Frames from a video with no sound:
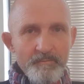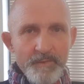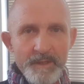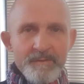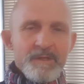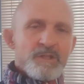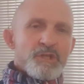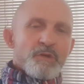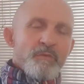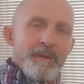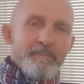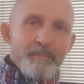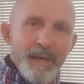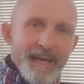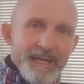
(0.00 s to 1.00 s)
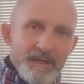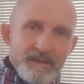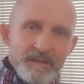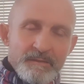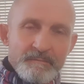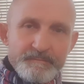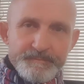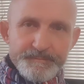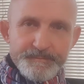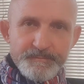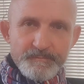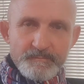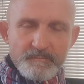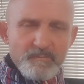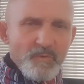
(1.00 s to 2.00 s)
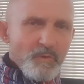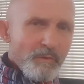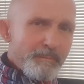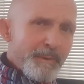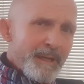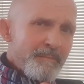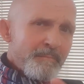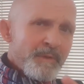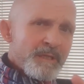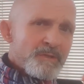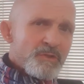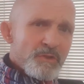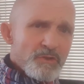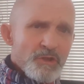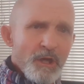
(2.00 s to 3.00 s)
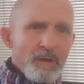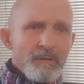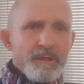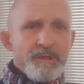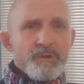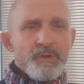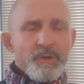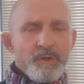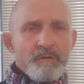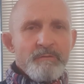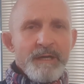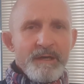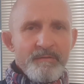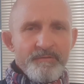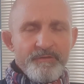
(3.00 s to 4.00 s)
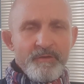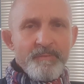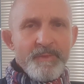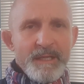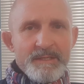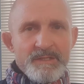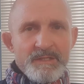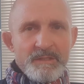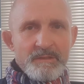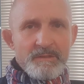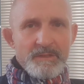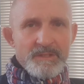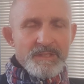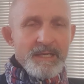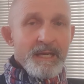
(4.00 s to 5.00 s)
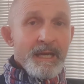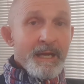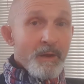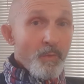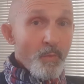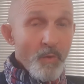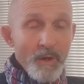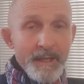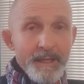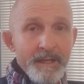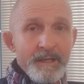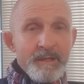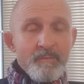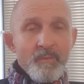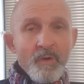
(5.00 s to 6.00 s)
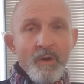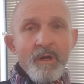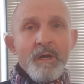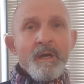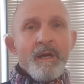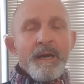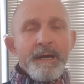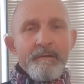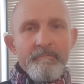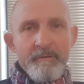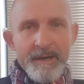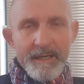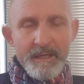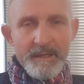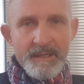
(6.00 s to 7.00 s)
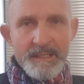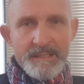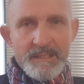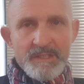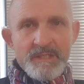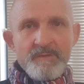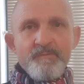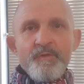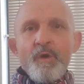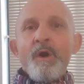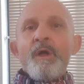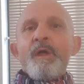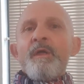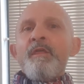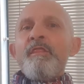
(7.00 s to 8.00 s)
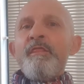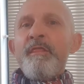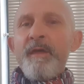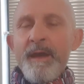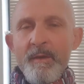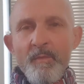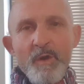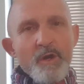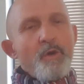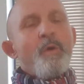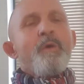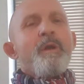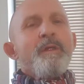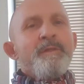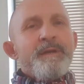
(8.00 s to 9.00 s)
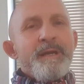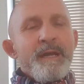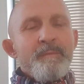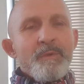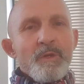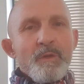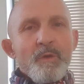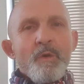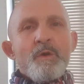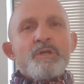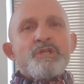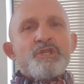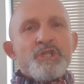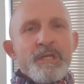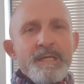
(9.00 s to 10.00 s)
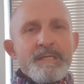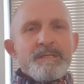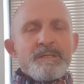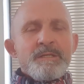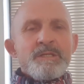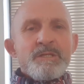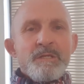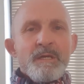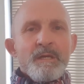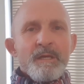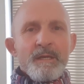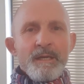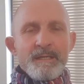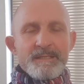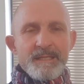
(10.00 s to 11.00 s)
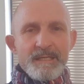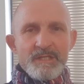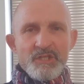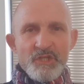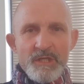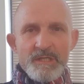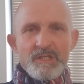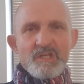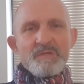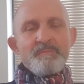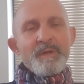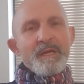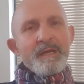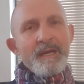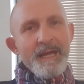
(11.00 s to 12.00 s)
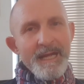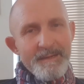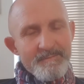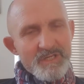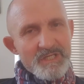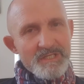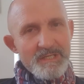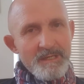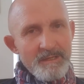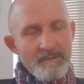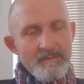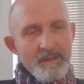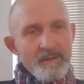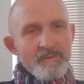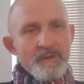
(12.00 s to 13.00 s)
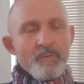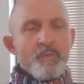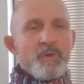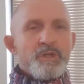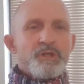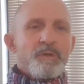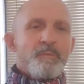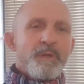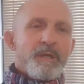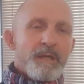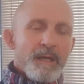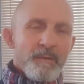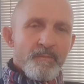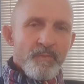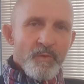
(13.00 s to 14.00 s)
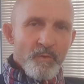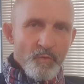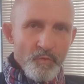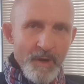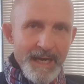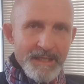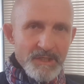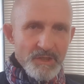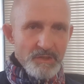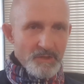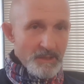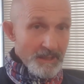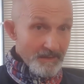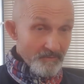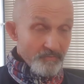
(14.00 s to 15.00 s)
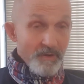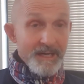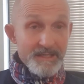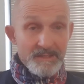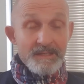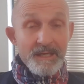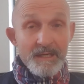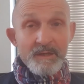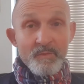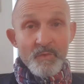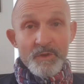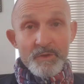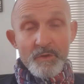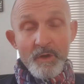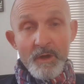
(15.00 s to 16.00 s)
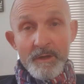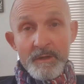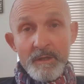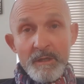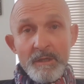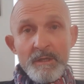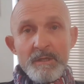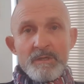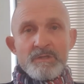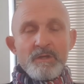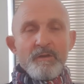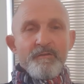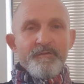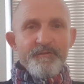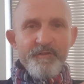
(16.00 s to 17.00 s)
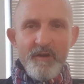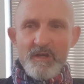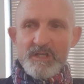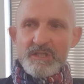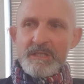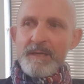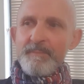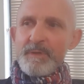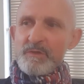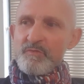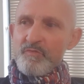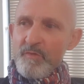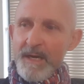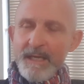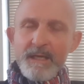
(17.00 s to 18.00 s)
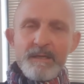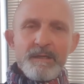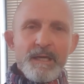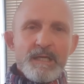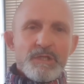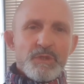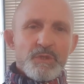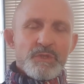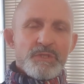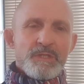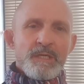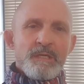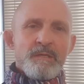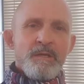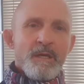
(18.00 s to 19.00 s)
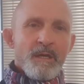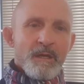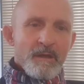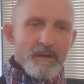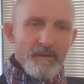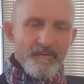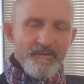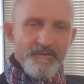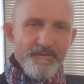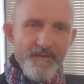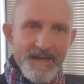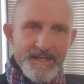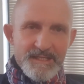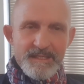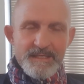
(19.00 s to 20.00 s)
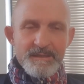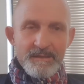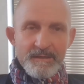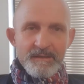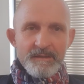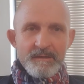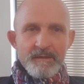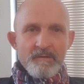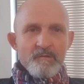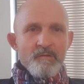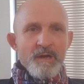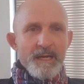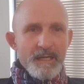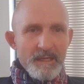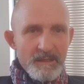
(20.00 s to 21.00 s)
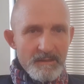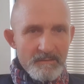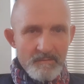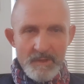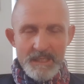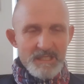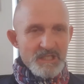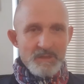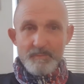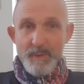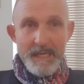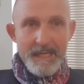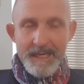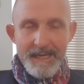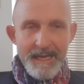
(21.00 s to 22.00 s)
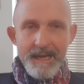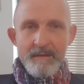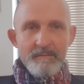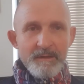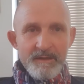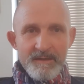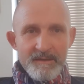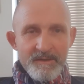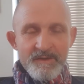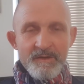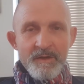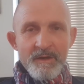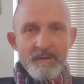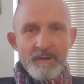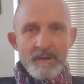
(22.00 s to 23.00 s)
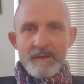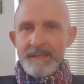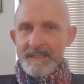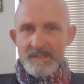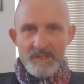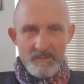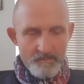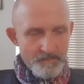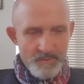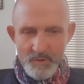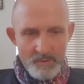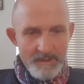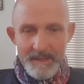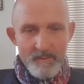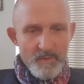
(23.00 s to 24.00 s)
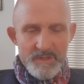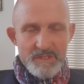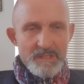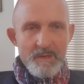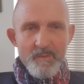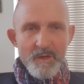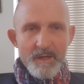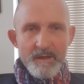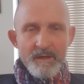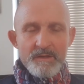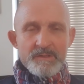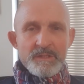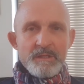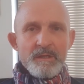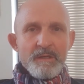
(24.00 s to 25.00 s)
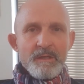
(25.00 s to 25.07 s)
And then to repent. Repent means to totally turn around from that sin, to say, I don't want it anymore. I recognize it's sinful. Then we call on the name of the Lord Jesus. It says, Jesus became sin that we should become righteous, have right standing with God. So the first step is recognize your sin, confess it, reckon like speak it out you know get do that with someone else